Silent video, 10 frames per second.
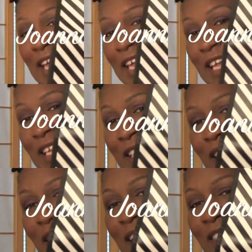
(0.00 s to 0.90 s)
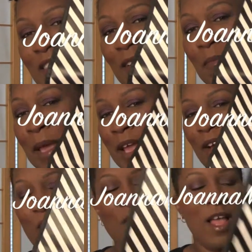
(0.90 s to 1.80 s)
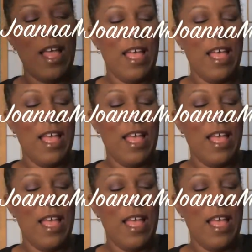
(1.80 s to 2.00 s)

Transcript: in the mail.